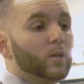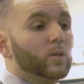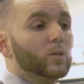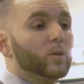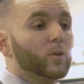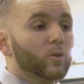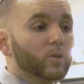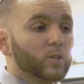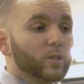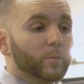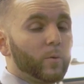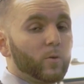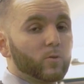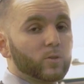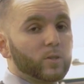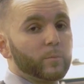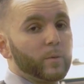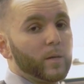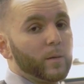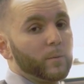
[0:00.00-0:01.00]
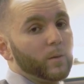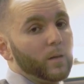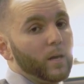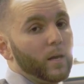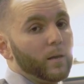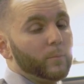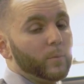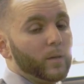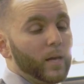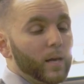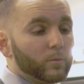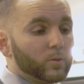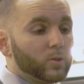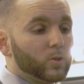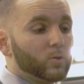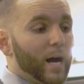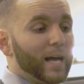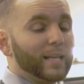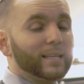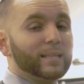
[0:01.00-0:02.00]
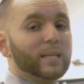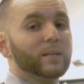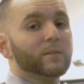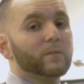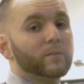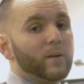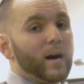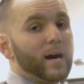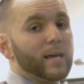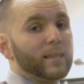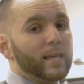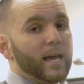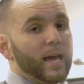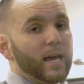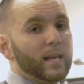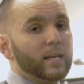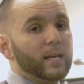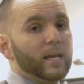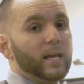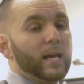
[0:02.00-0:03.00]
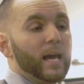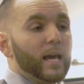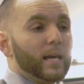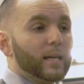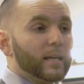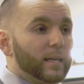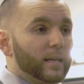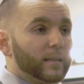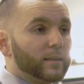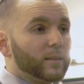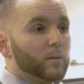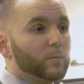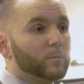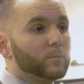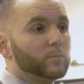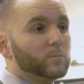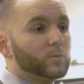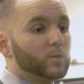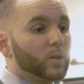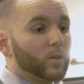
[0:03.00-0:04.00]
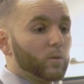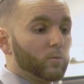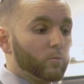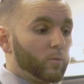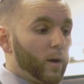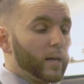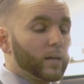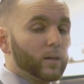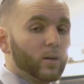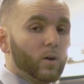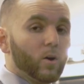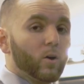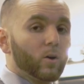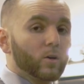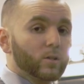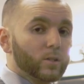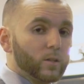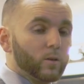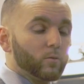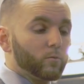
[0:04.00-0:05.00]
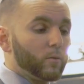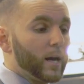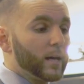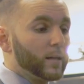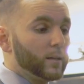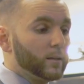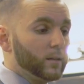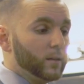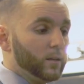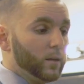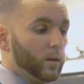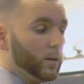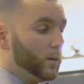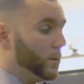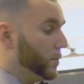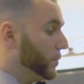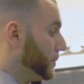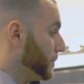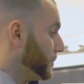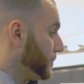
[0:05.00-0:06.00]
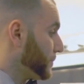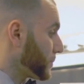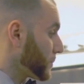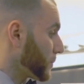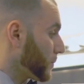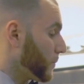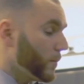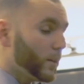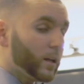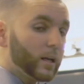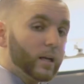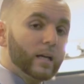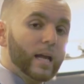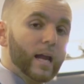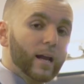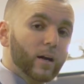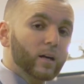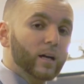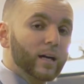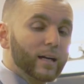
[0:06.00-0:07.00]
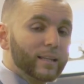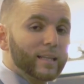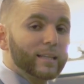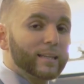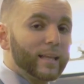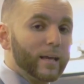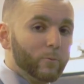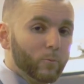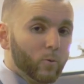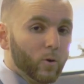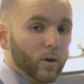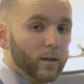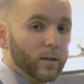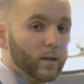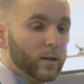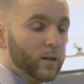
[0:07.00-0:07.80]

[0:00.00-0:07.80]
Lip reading: you're supposed to be able to identify that and get them to the right guards and the right haircut that they want.